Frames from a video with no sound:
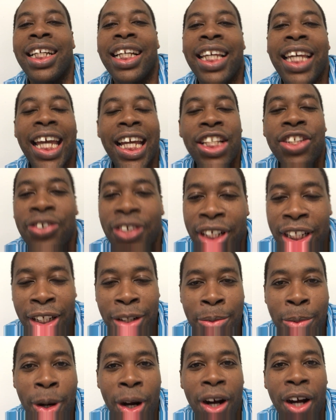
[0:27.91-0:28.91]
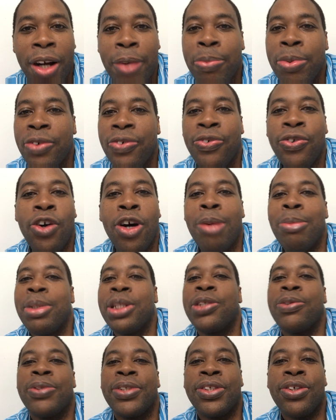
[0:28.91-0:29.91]
Kendrick Lamar
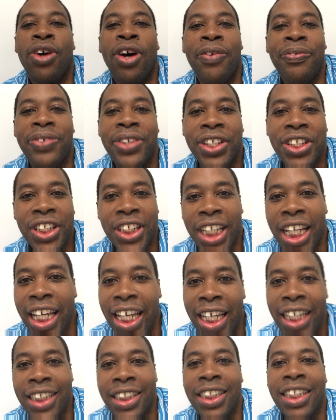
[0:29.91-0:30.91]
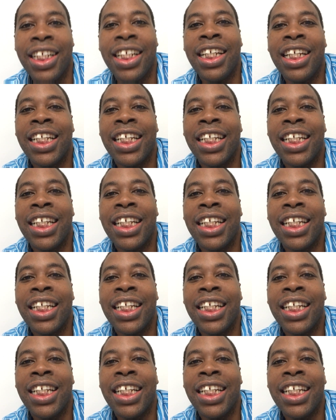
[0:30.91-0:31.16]
performance was off the chain.